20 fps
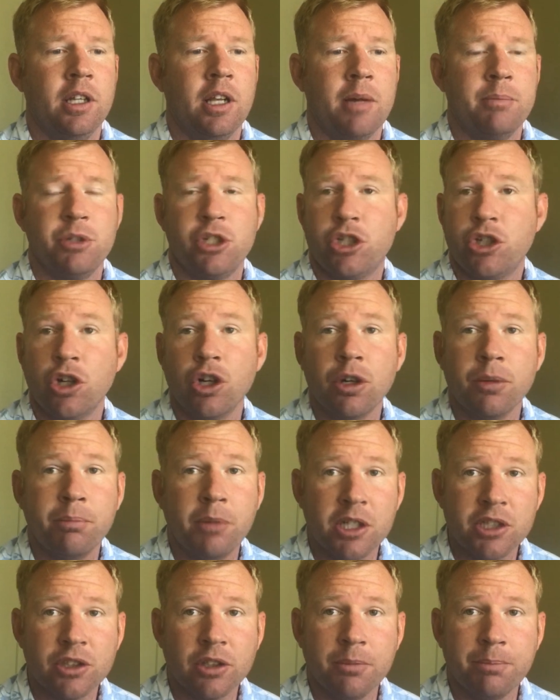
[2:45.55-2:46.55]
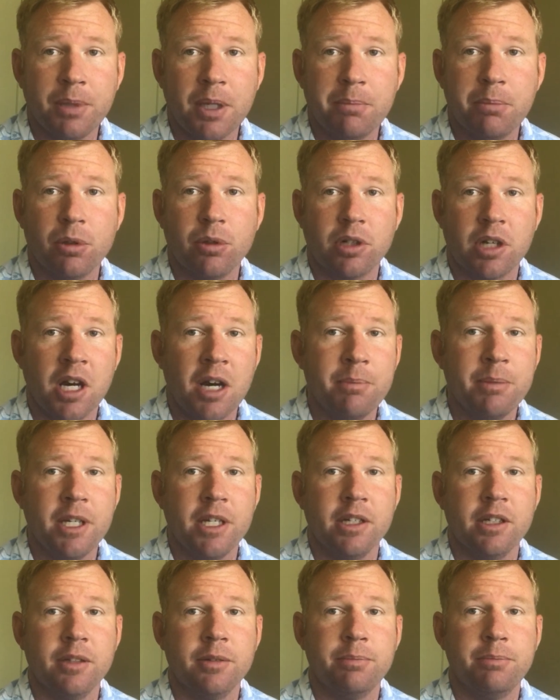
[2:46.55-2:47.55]
I'm sure Muslim people come
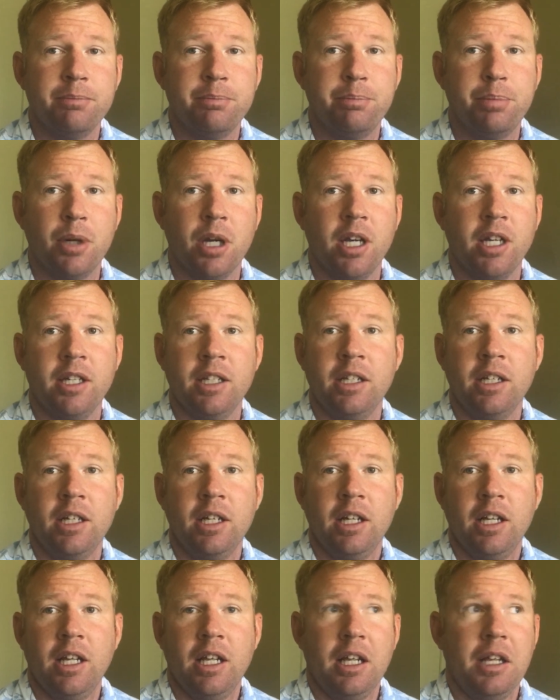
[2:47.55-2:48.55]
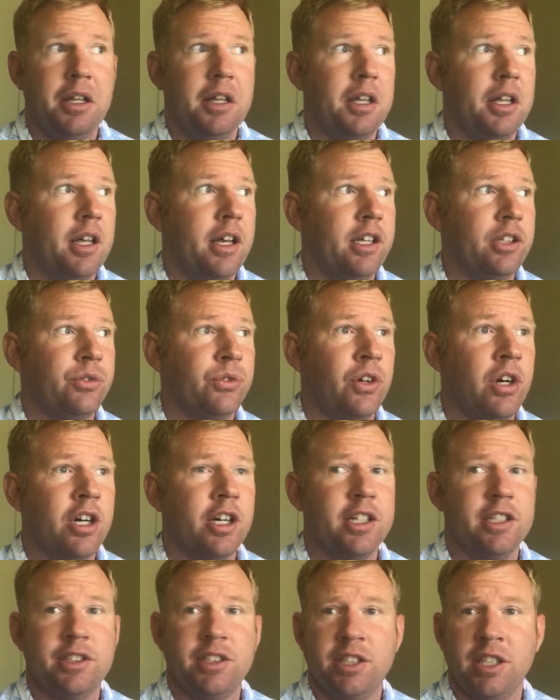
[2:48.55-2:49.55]
here, but as
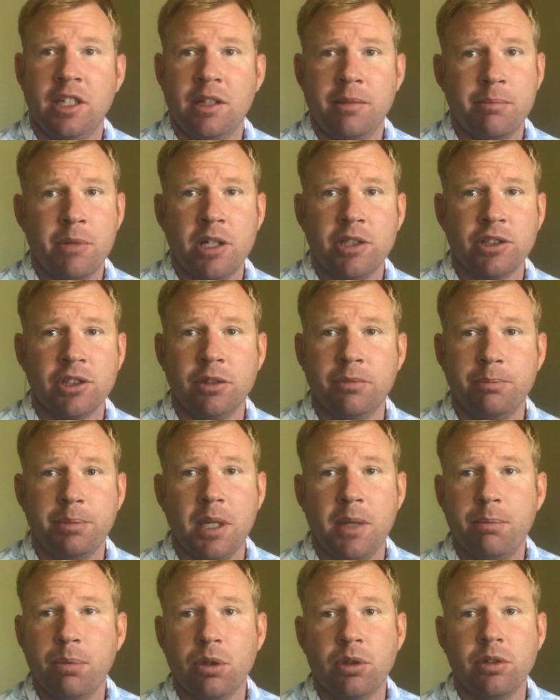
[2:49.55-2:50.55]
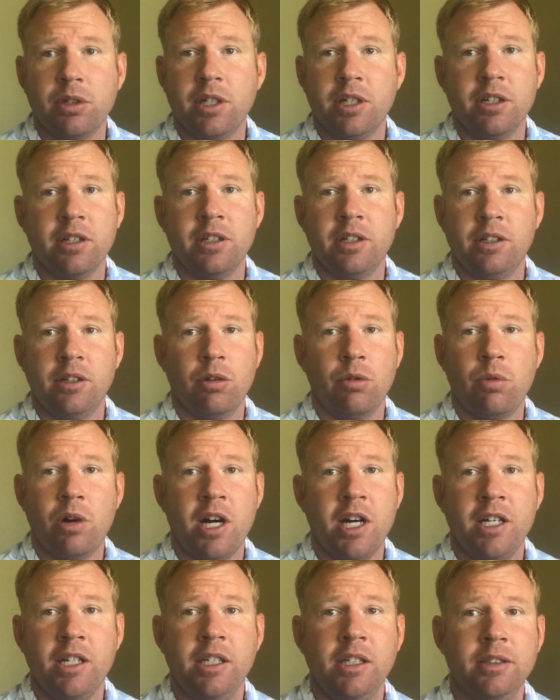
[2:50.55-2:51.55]
far as seeing Muslim people here in
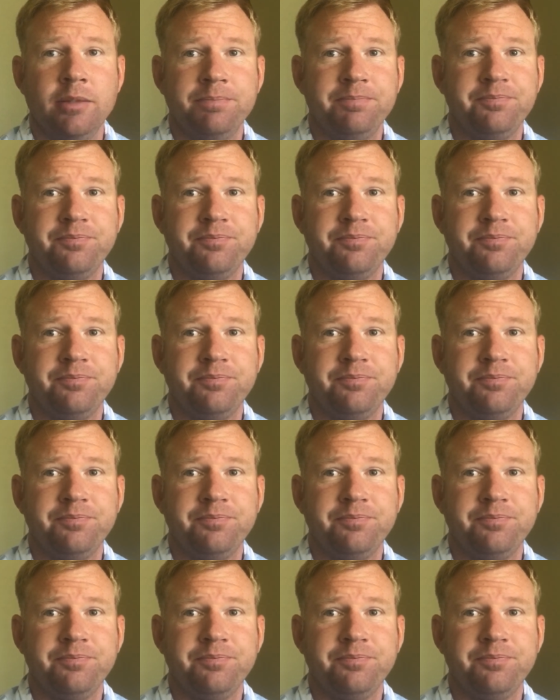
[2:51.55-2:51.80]
Hawaii,